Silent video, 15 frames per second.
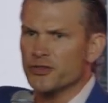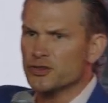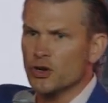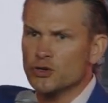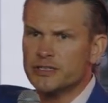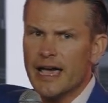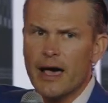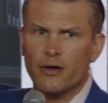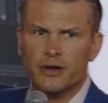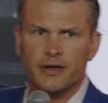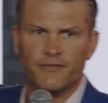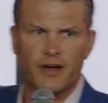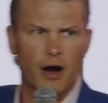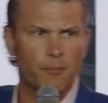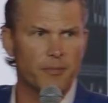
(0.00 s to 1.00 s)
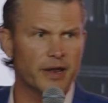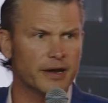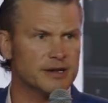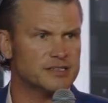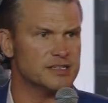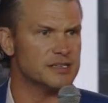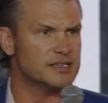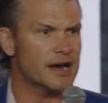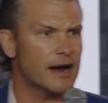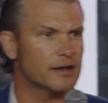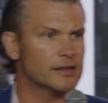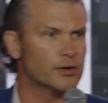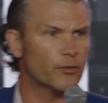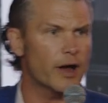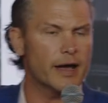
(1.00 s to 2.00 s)
totality of government, and he's
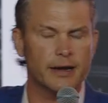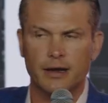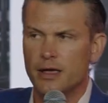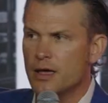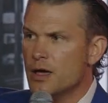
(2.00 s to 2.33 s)
entirely right.